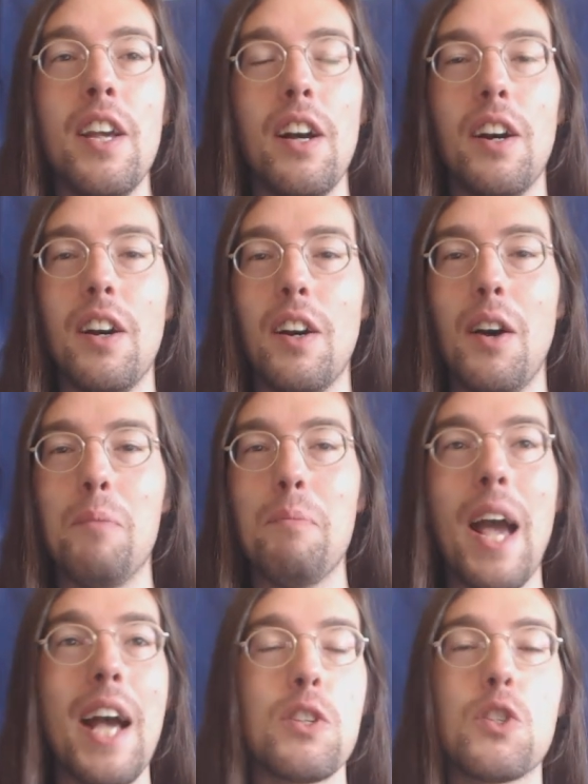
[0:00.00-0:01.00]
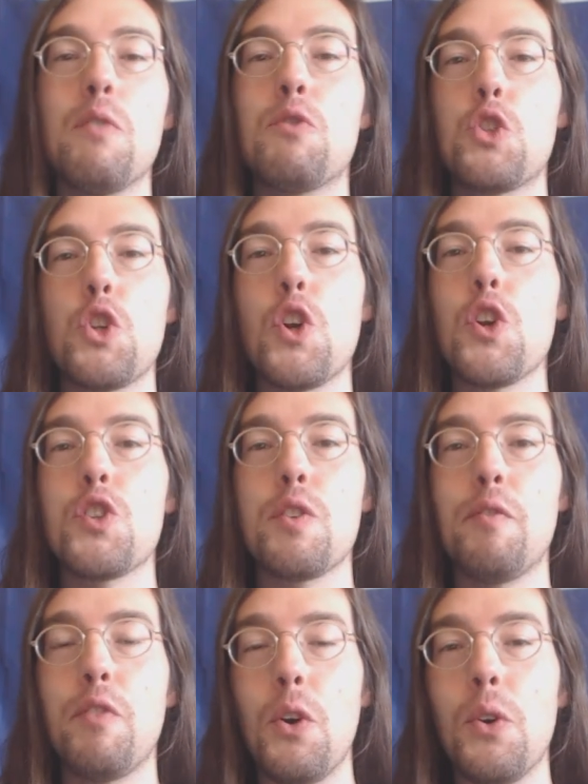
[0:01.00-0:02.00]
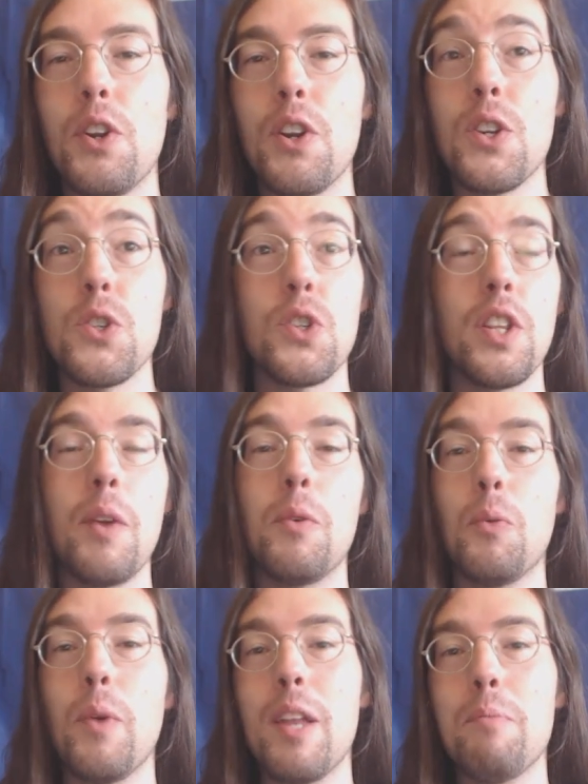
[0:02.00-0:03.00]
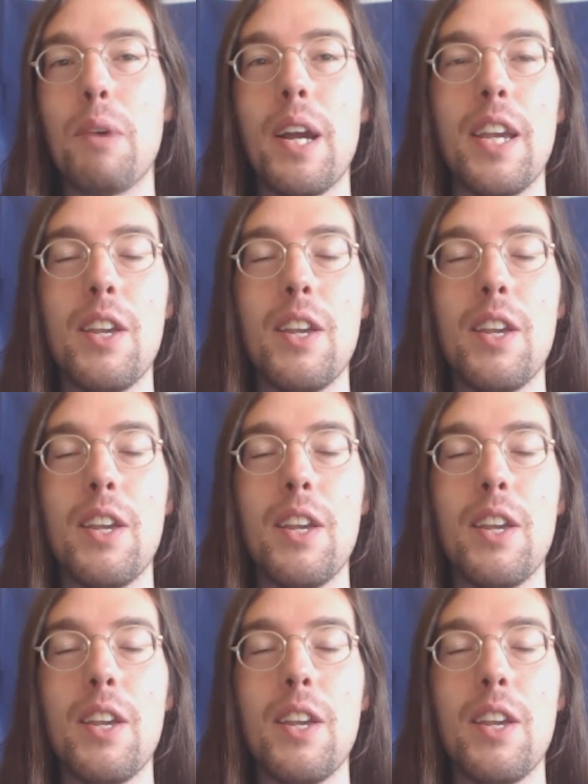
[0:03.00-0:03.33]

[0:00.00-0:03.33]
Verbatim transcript: a massive surge of voters and they would win by a